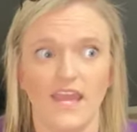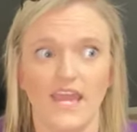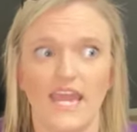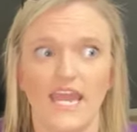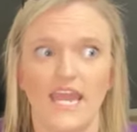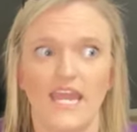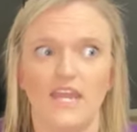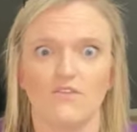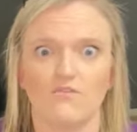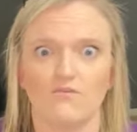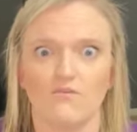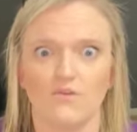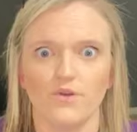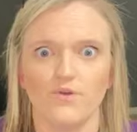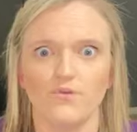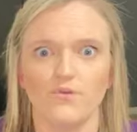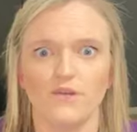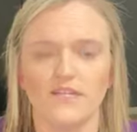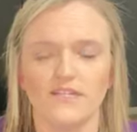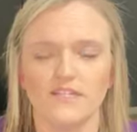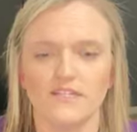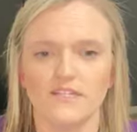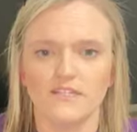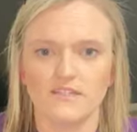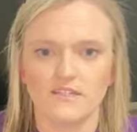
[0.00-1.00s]
and
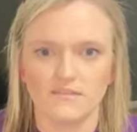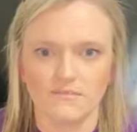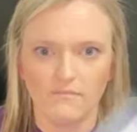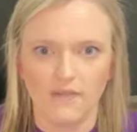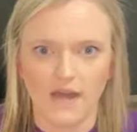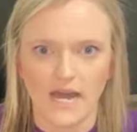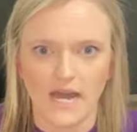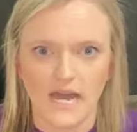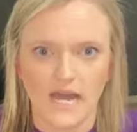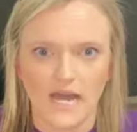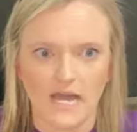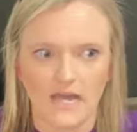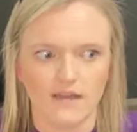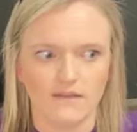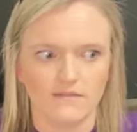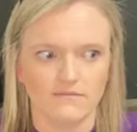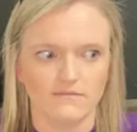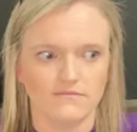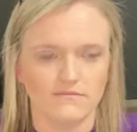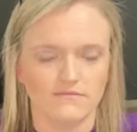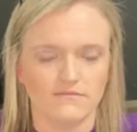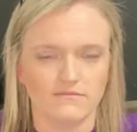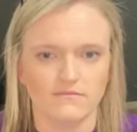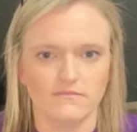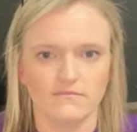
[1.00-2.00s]
ruined my
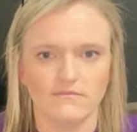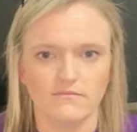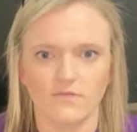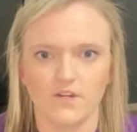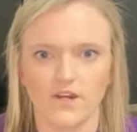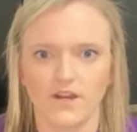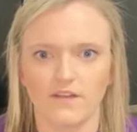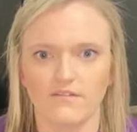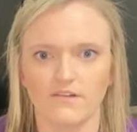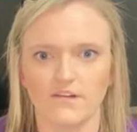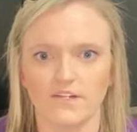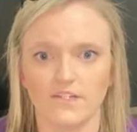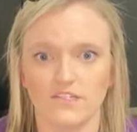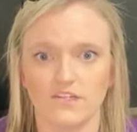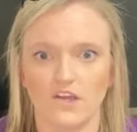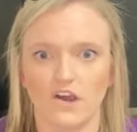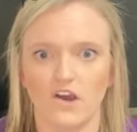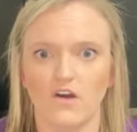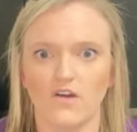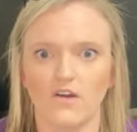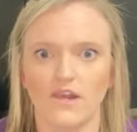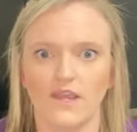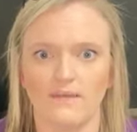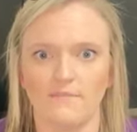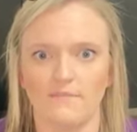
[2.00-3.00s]
whatever it's
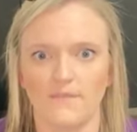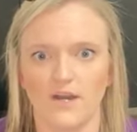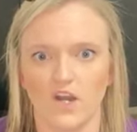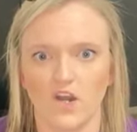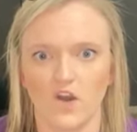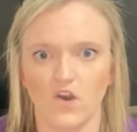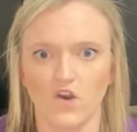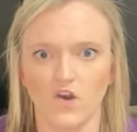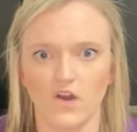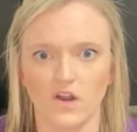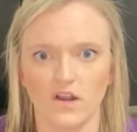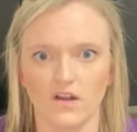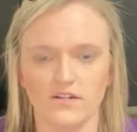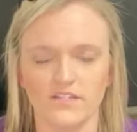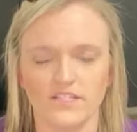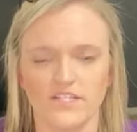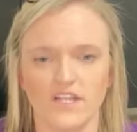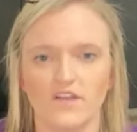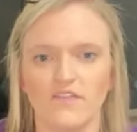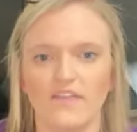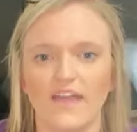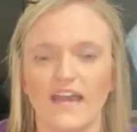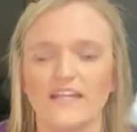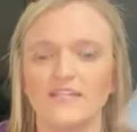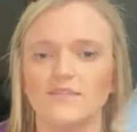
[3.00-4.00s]
called in my car
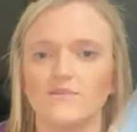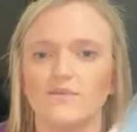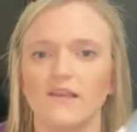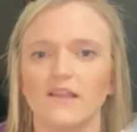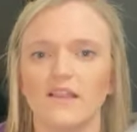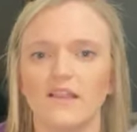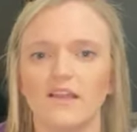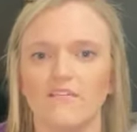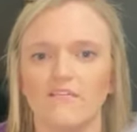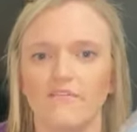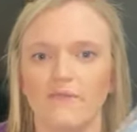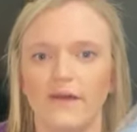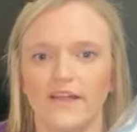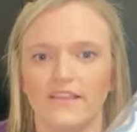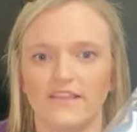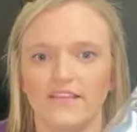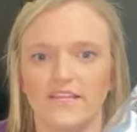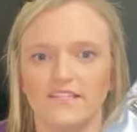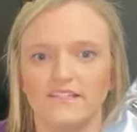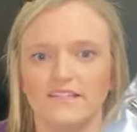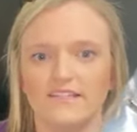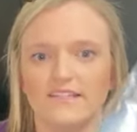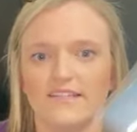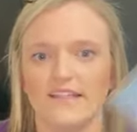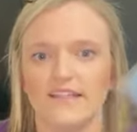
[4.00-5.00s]
so that's what i love about
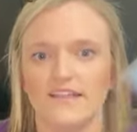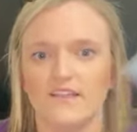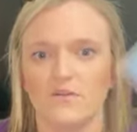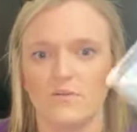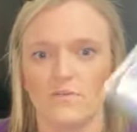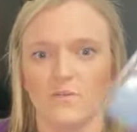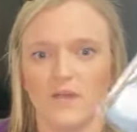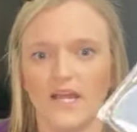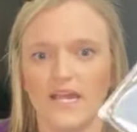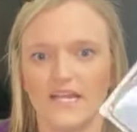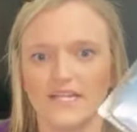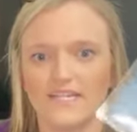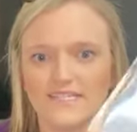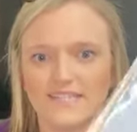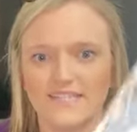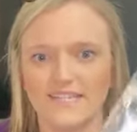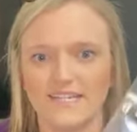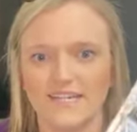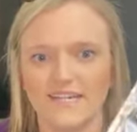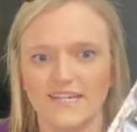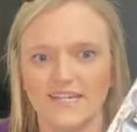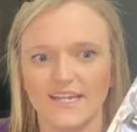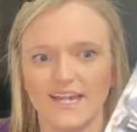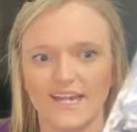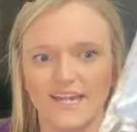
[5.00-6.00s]
these is that they're
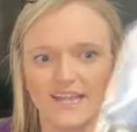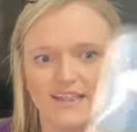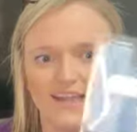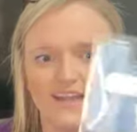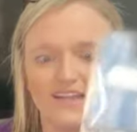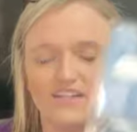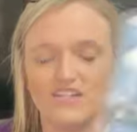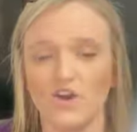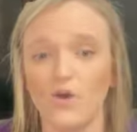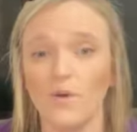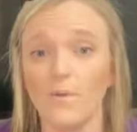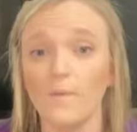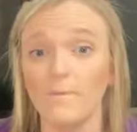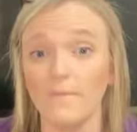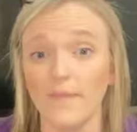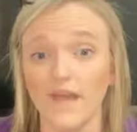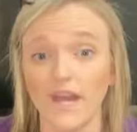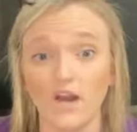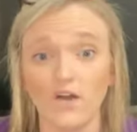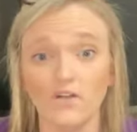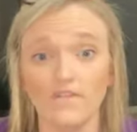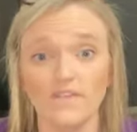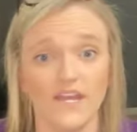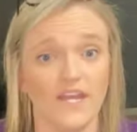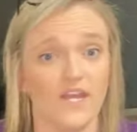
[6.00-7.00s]
plastic and they don't
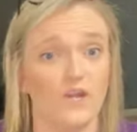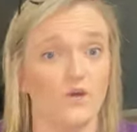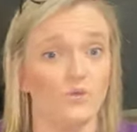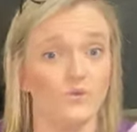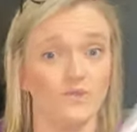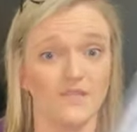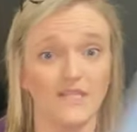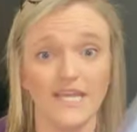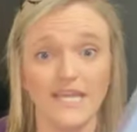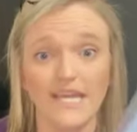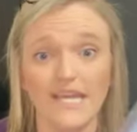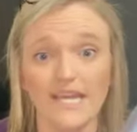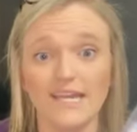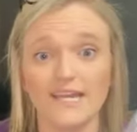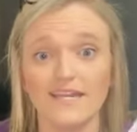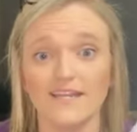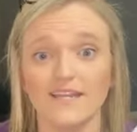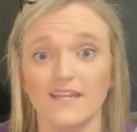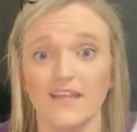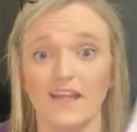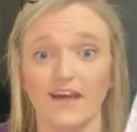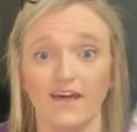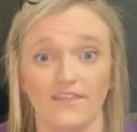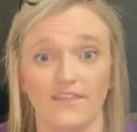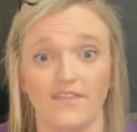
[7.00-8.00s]
melt they don't leak
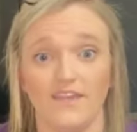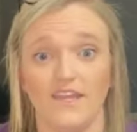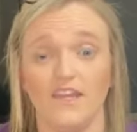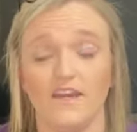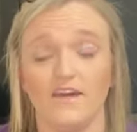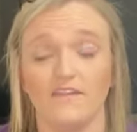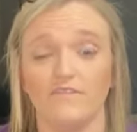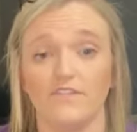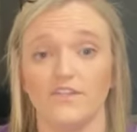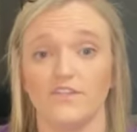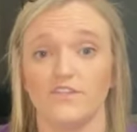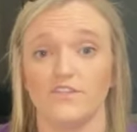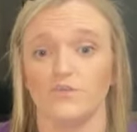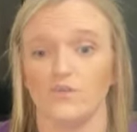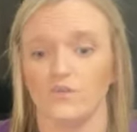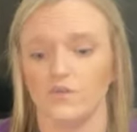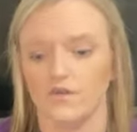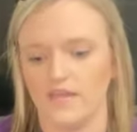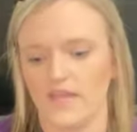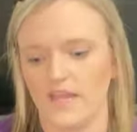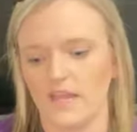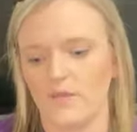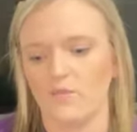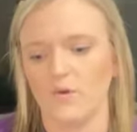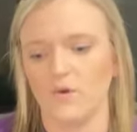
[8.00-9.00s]
nothing of the sort
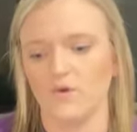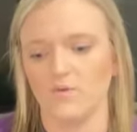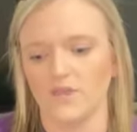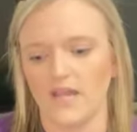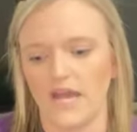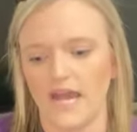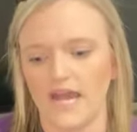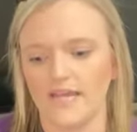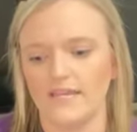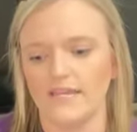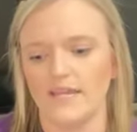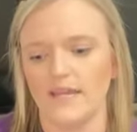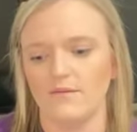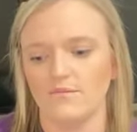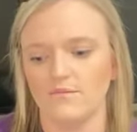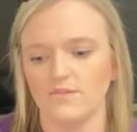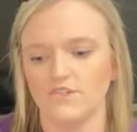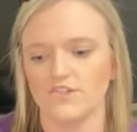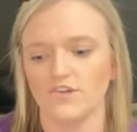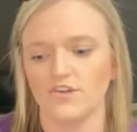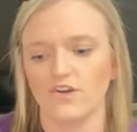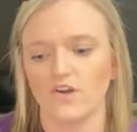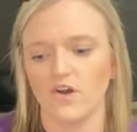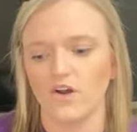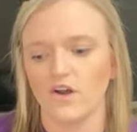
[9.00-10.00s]
they will not damage
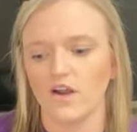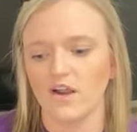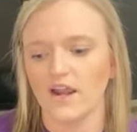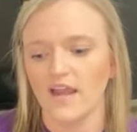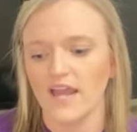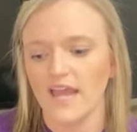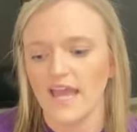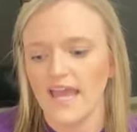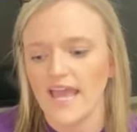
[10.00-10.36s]
your car